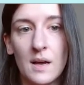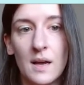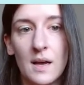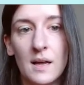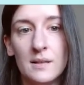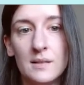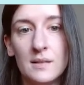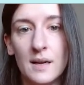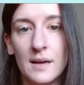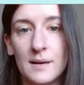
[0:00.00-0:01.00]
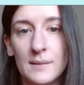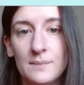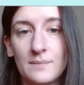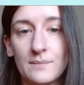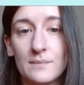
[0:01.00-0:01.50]
And
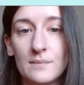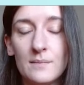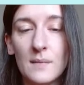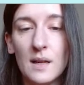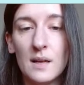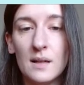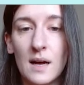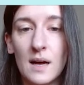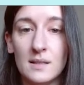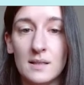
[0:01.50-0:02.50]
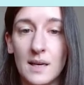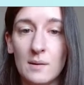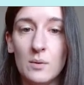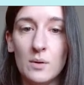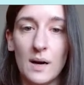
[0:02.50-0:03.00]
as the
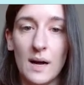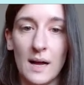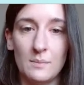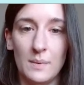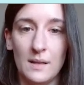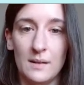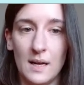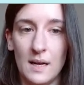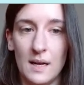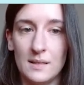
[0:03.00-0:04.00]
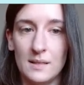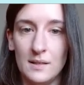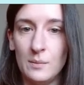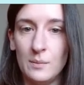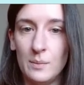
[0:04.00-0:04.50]
table has been the
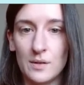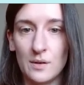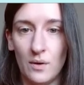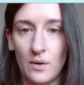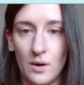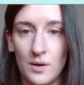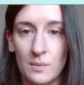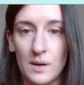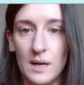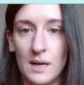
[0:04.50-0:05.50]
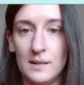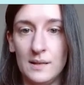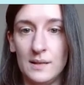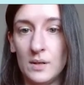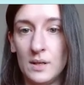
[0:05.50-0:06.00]
centerpiece of Volume and
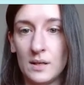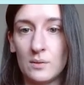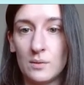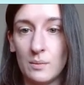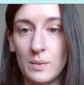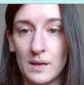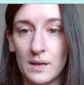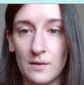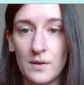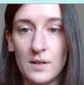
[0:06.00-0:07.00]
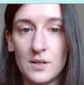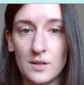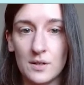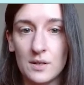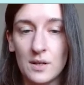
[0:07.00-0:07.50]
the product grew bigger in
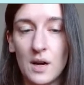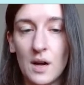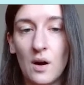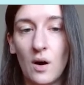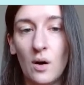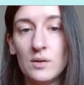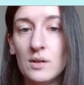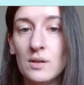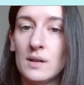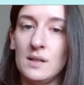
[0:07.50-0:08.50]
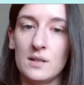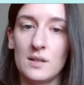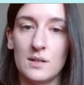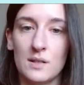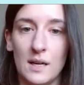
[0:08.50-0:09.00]
features, all the new
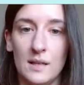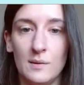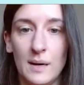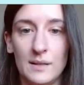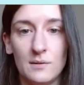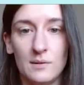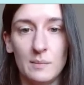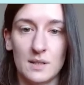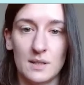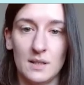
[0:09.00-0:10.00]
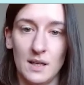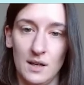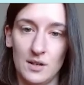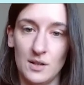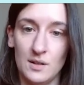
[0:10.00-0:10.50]
additions had their button
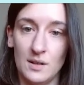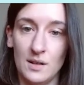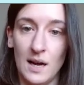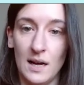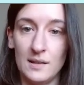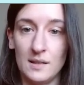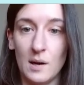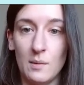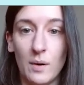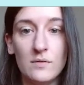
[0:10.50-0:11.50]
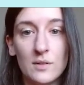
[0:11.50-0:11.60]
representation added above the